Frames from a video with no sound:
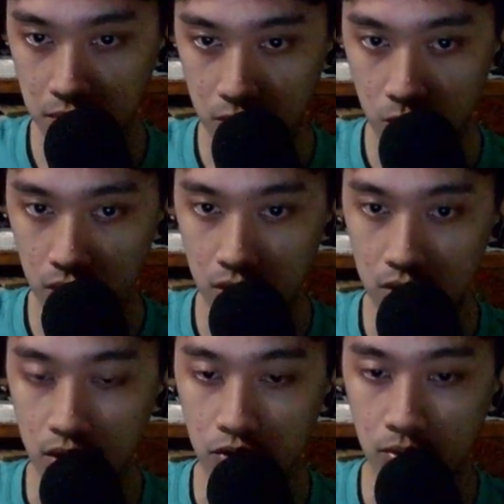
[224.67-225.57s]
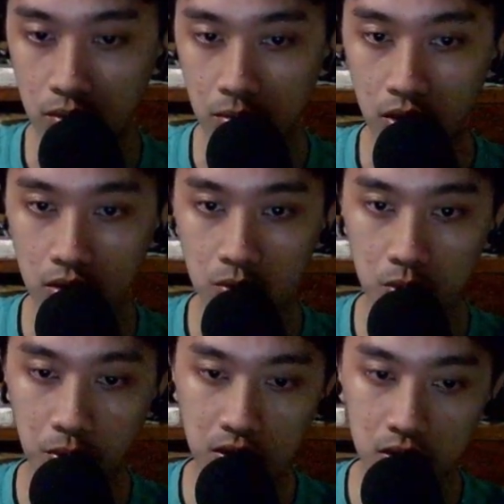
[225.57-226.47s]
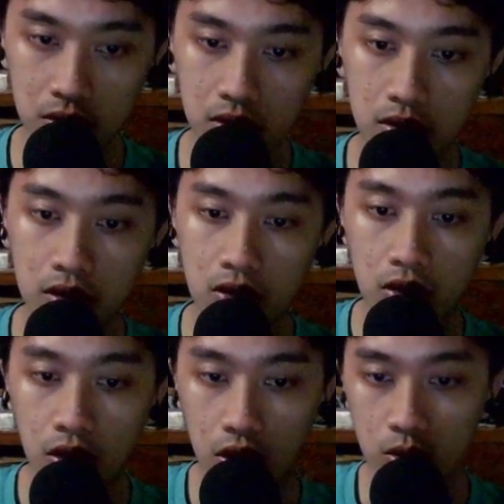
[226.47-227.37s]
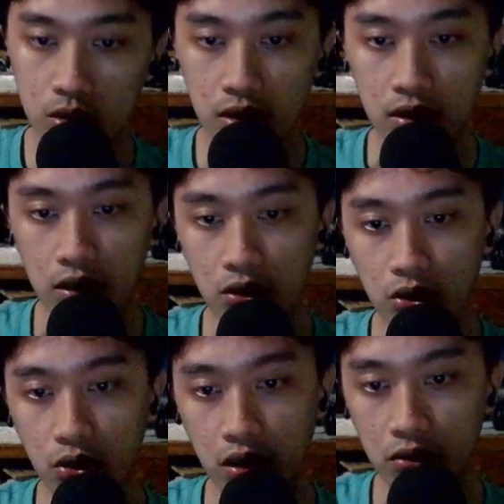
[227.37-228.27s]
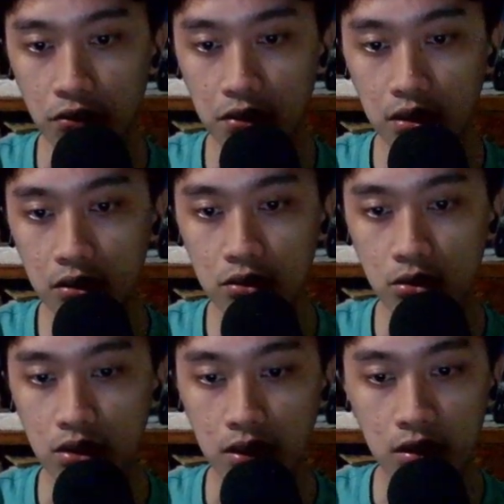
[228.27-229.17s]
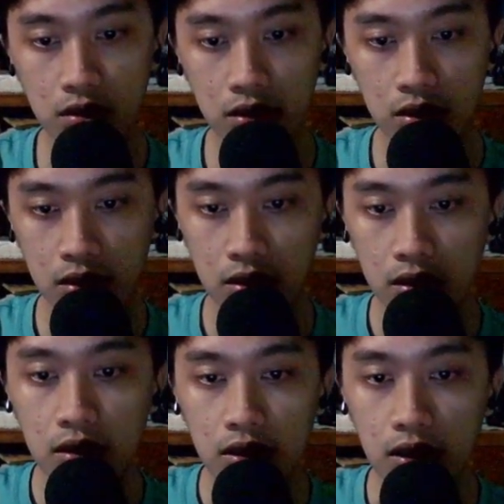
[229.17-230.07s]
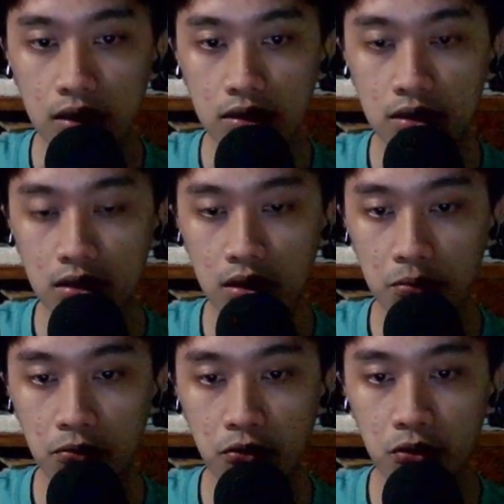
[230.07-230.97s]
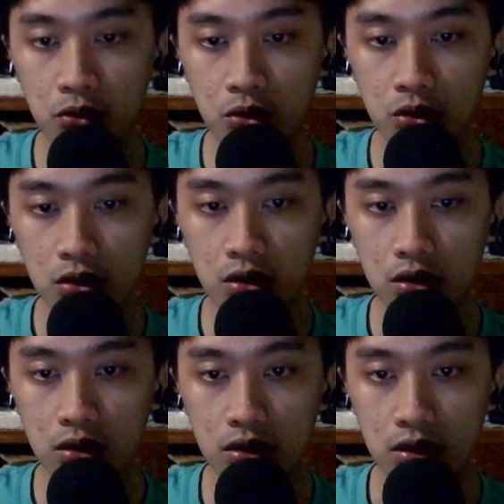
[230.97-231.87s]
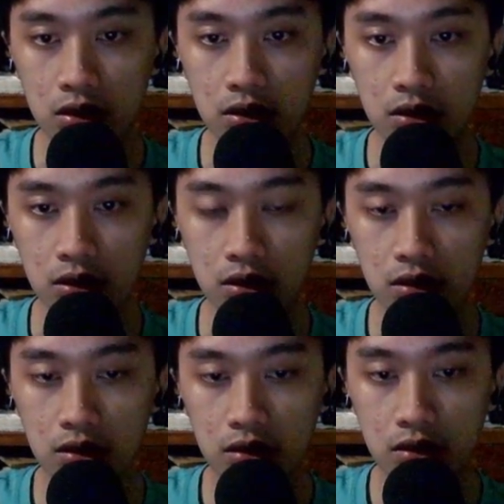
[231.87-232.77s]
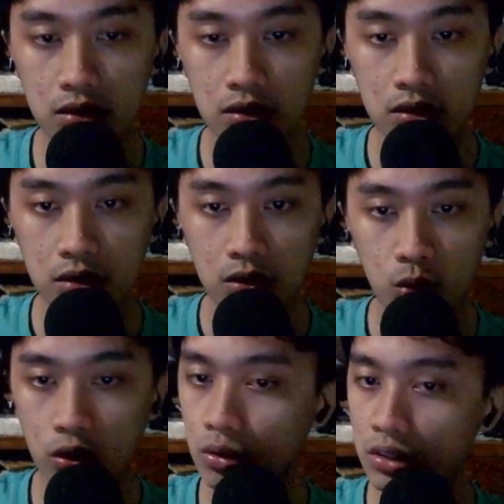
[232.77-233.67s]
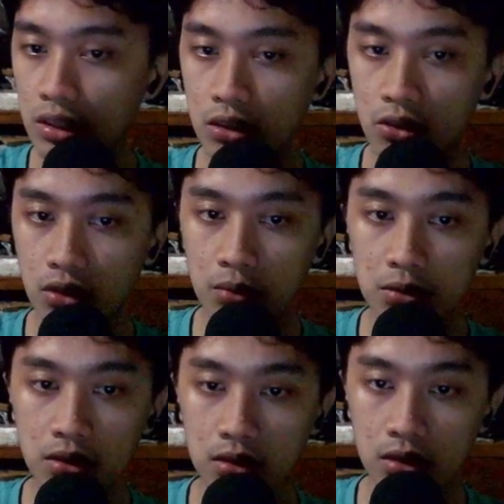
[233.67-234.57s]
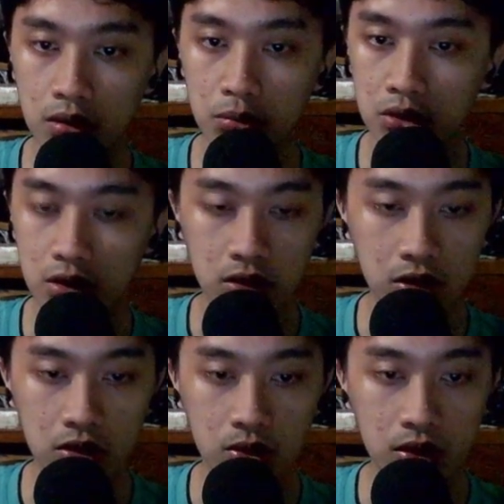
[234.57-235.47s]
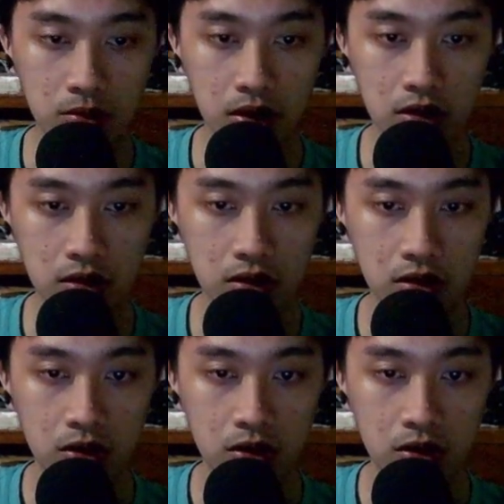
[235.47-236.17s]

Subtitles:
We're gonna start from the bottom. We basically auto sell everything to 10, except for, let's see, we're auto selling crops at 10 because it doesn't really matter.